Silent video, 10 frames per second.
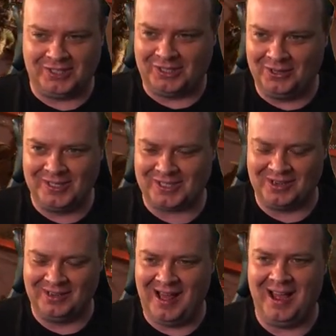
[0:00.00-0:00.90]
going to do this
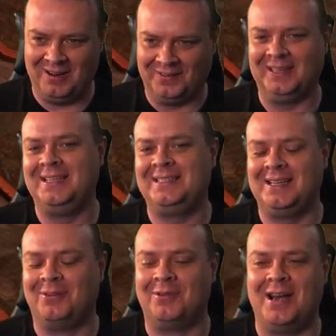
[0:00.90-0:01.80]
on live, at least
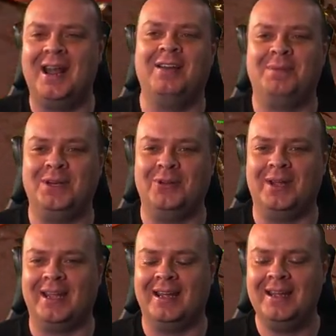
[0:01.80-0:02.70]
in the rate I've been
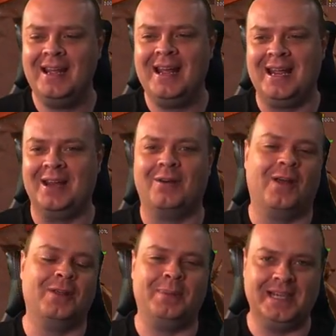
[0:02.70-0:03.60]
doing it here
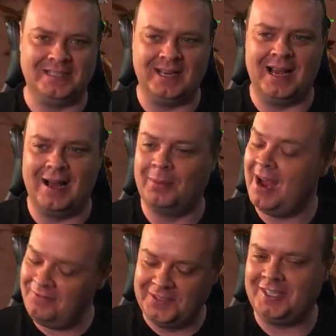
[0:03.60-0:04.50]
on the PTR.
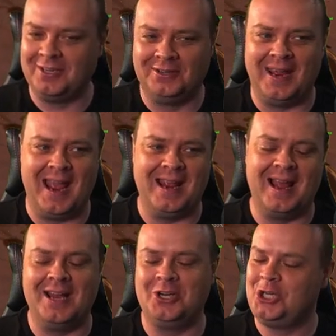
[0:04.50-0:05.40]
But every single
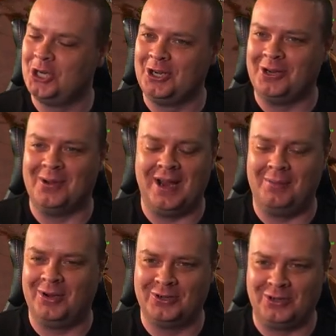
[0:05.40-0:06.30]
day, I assure you,
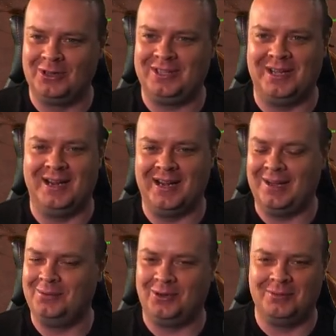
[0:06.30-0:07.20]
I am on Korthia and
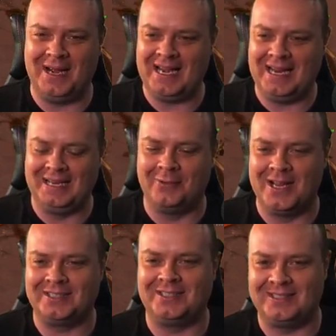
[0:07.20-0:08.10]
I am doing my daily
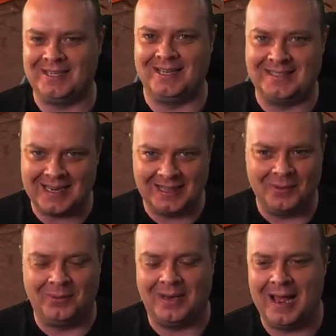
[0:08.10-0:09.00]
quest to see
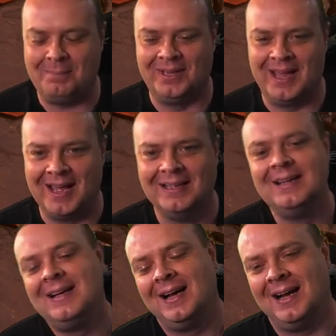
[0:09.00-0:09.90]
exactly what will happen there
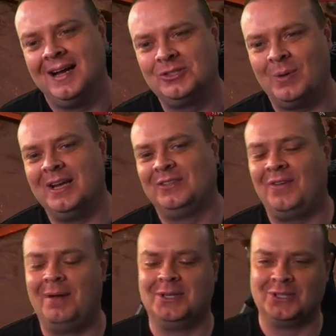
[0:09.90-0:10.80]
uh, as well as
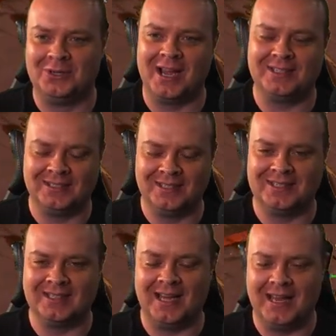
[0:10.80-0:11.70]
farming Torghast and
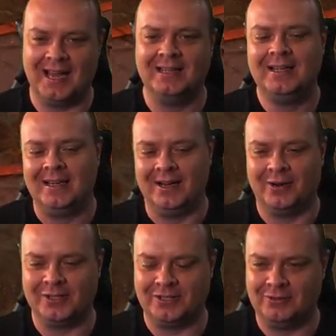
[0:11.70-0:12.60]
things like that,
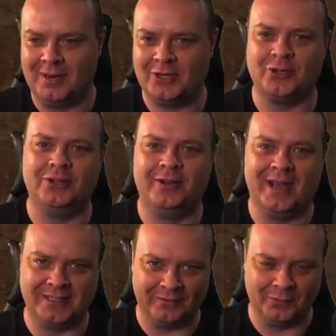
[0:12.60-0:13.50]
in order to make sure you
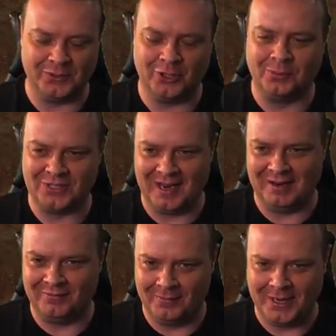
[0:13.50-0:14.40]
guys have up to
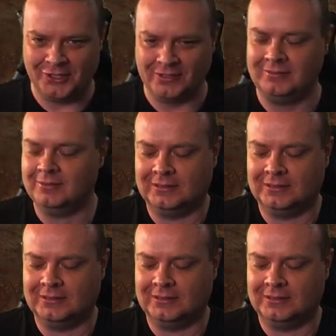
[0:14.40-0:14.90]
date information.